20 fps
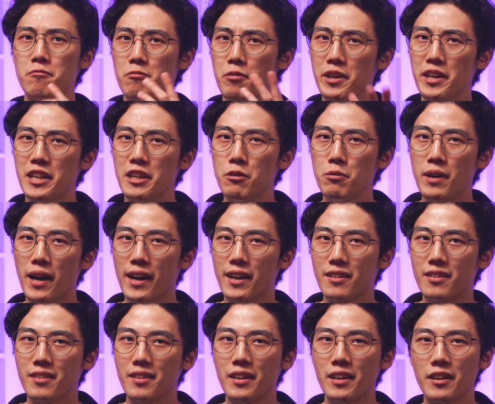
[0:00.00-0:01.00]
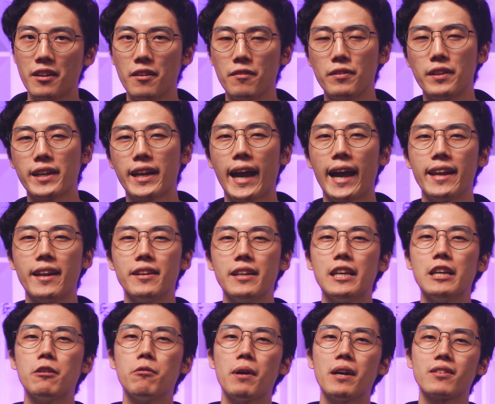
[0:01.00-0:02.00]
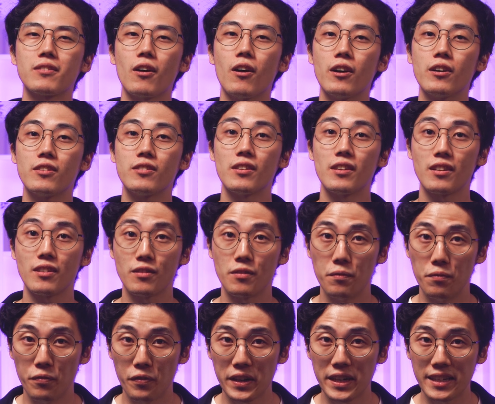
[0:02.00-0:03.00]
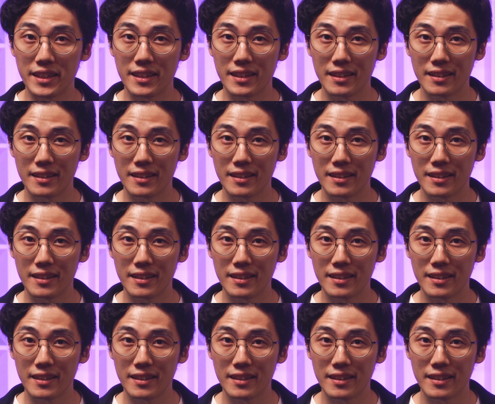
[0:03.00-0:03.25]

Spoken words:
what do you guys think of the Canon EOS R6 V?